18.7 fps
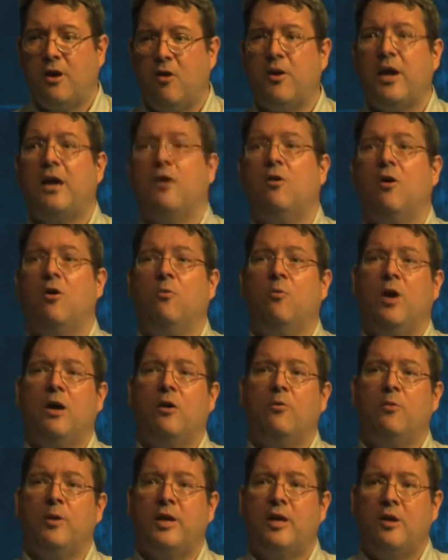Okay, oh,
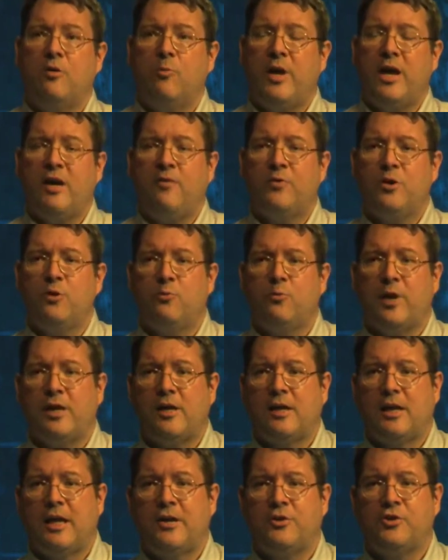well, we have a new
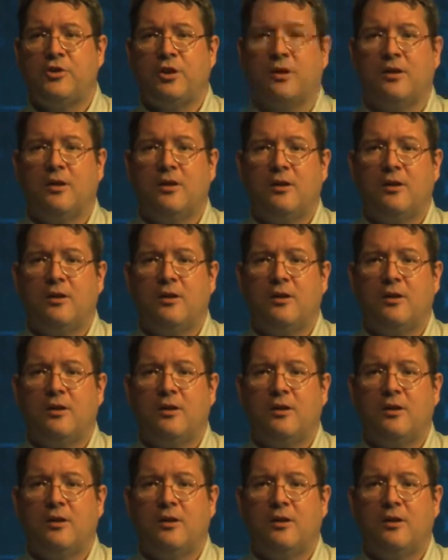regulation,